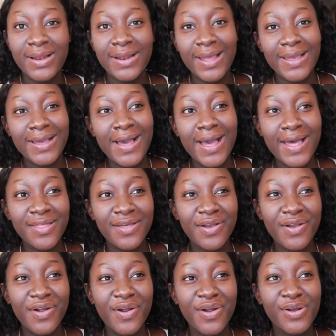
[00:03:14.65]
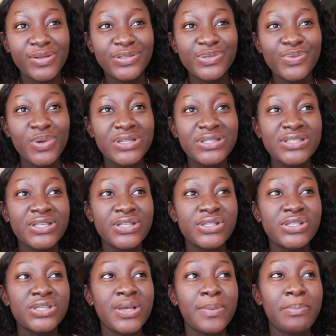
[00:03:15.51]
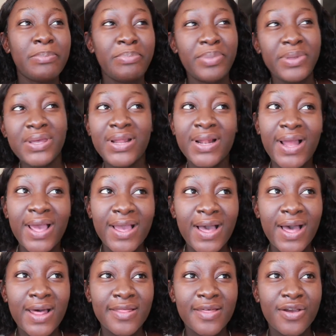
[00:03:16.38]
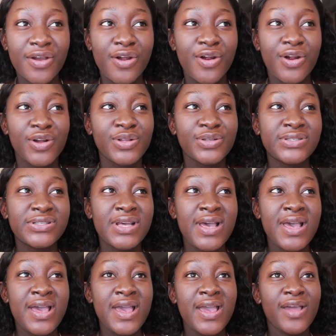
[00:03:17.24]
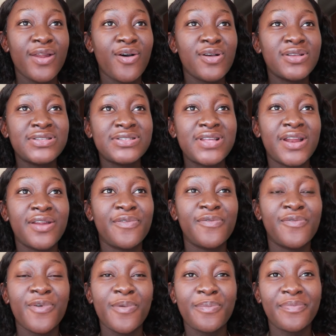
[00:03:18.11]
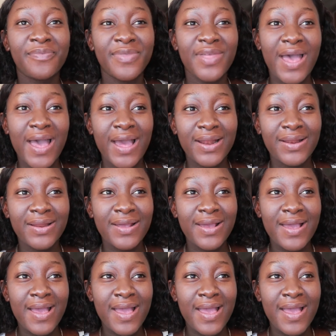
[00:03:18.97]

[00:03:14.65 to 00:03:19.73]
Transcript: like other girls, wanting to be like other girls. It all started from that.